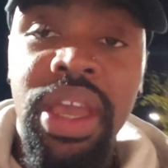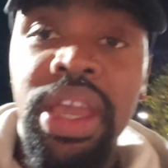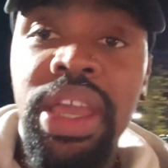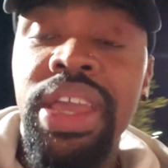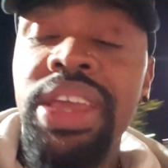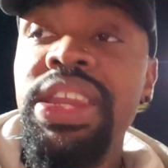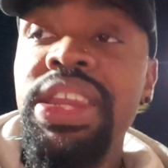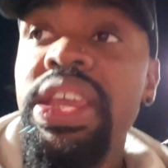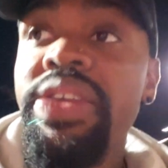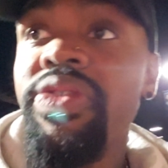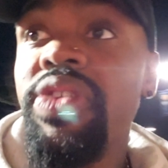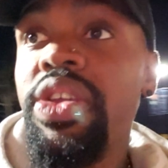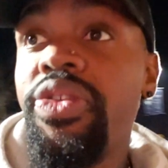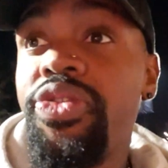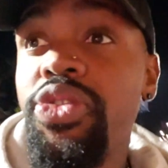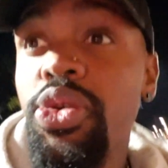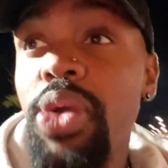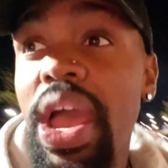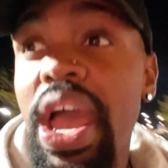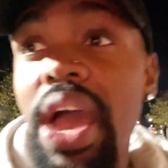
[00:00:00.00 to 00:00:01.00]
And even
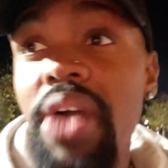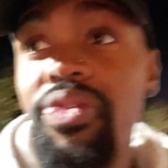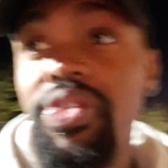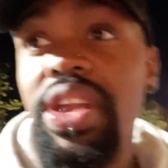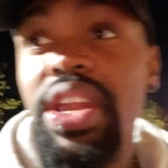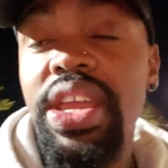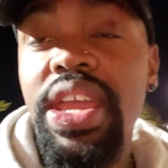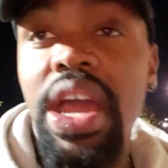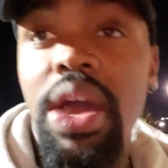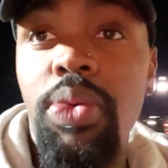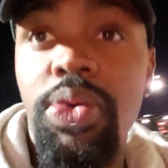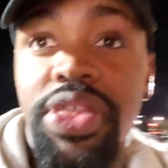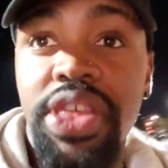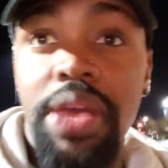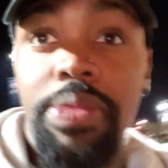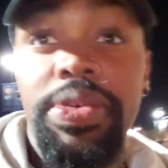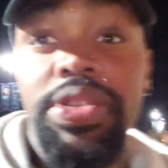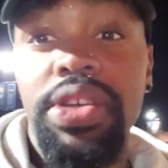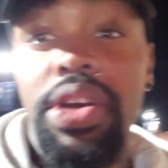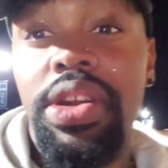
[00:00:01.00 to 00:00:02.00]
if you have an account with
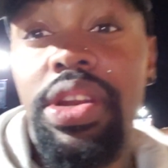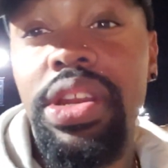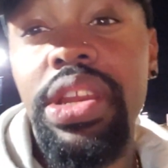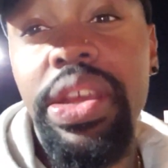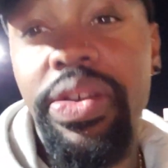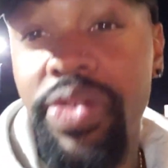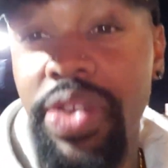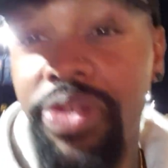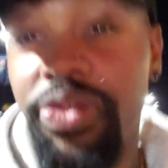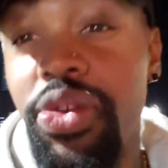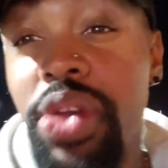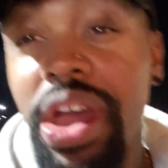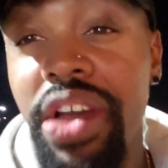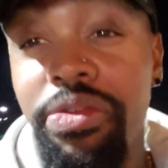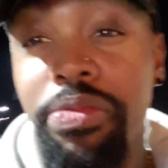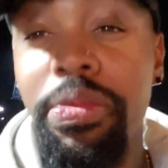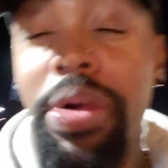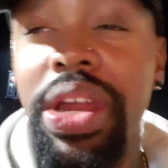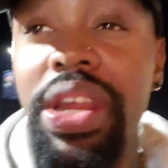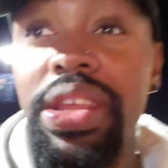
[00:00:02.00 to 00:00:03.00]
Amazon, even if you
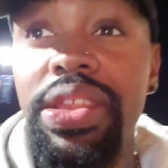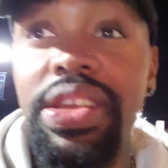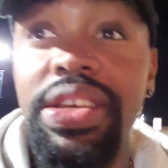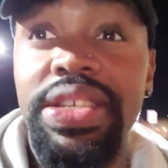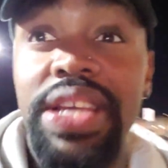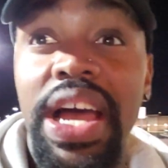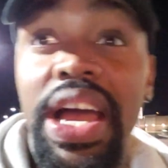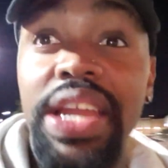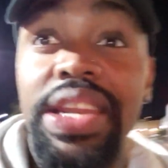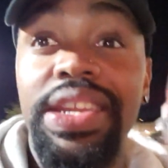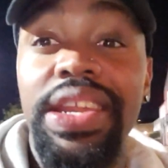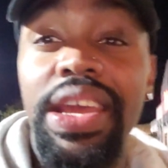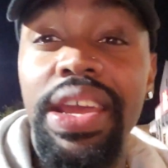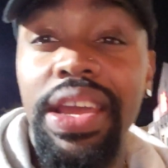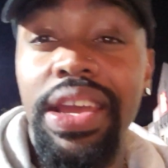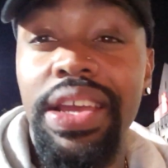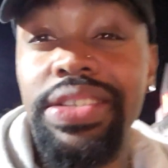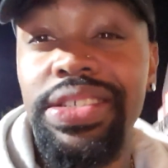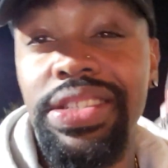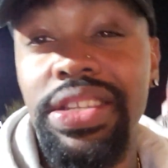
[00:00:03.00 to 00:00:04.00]
have money, this
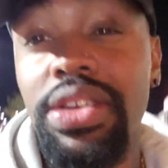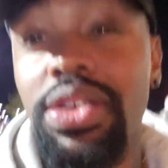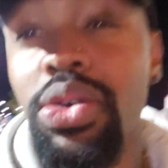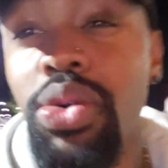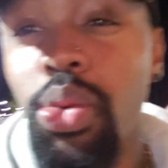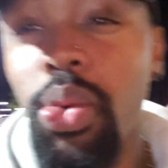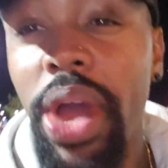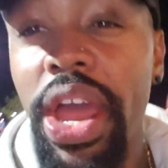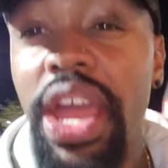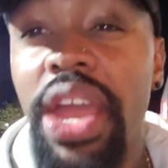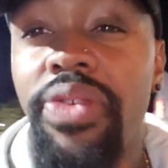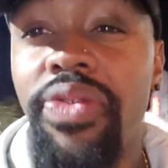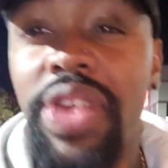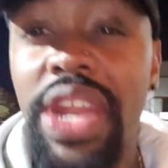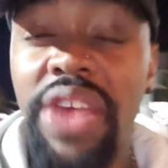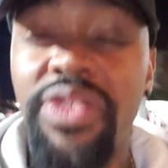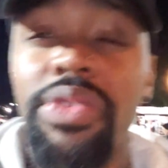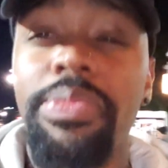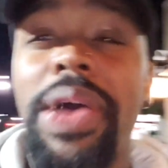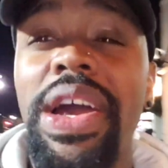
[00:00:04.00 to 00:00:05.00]
idea is the new wave and
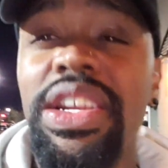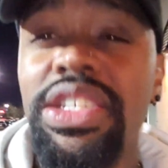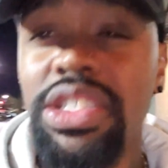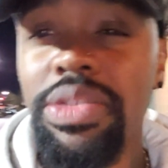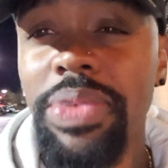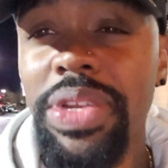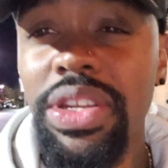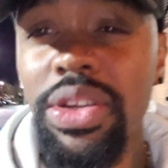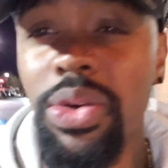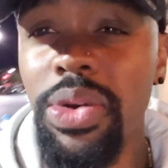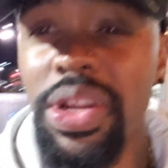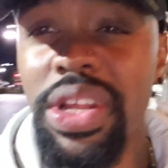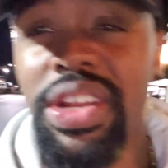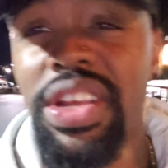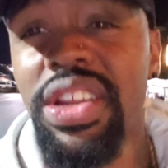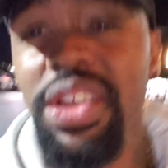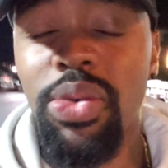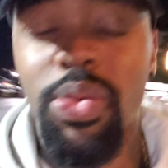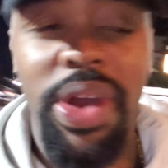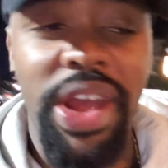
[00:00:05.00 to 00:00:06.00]
everybody should be doing it
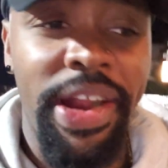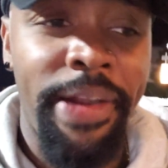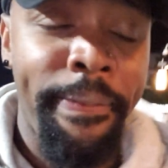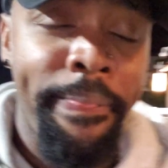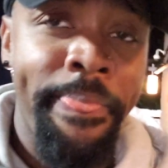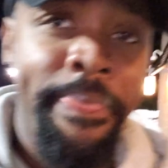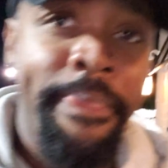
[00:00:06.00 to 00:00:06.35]
anyway.